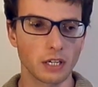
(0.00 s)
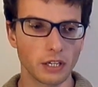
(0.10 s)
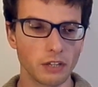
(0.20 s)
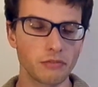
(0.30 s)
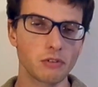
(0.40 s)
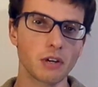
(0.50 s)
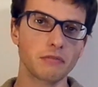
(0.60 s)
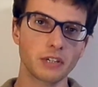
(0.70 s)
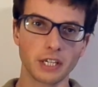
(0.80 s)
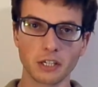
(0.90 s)
If you have
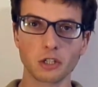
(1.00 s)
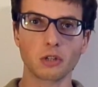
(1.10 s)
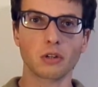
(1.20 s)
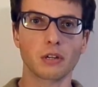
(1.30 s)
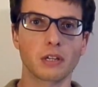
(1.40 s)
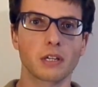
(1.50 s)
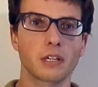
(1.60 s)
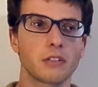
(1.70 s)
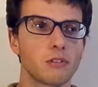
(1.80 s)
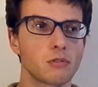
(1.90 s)
an air shock
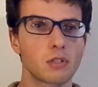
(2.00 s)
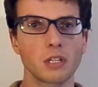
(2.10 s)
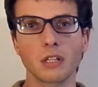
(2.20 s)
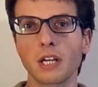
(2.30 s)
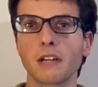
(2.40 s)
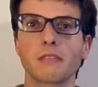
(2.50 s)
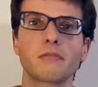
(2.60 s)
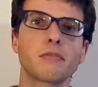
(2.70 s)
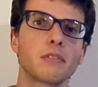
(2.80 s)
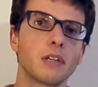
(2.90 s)
and you still
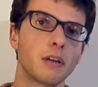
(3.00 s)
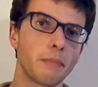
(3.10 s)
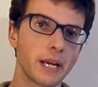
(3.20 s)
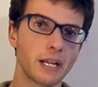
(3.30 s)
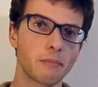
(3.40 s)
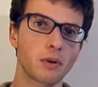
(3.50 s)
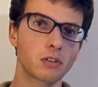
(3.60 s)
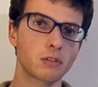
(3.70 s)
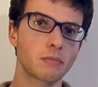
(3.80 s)
have many bottom